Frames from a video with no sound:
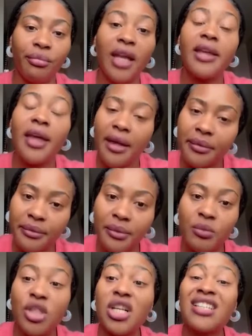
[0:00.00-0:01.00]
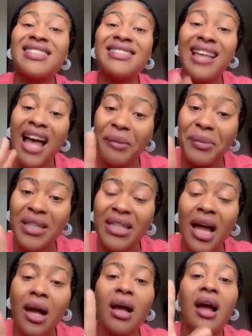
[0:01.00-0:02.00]
Yeah? Me just talk me
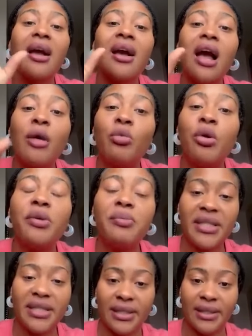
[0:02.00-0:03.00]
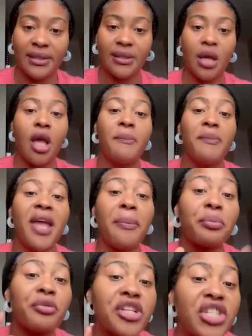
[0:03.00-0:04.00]
talk and go about my business. Me
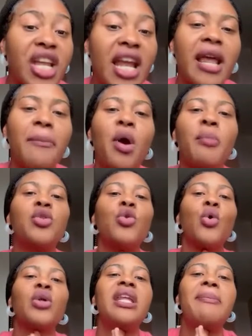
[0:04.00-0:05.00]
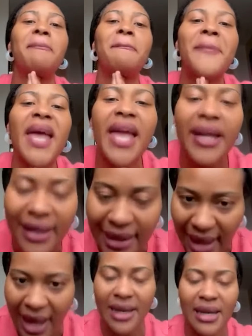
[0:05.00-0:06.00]
appreciate them, but me don't
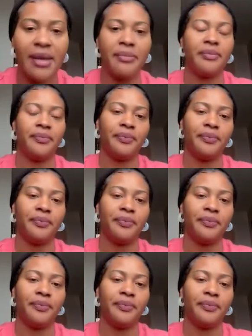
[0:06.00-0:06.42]
depend on them.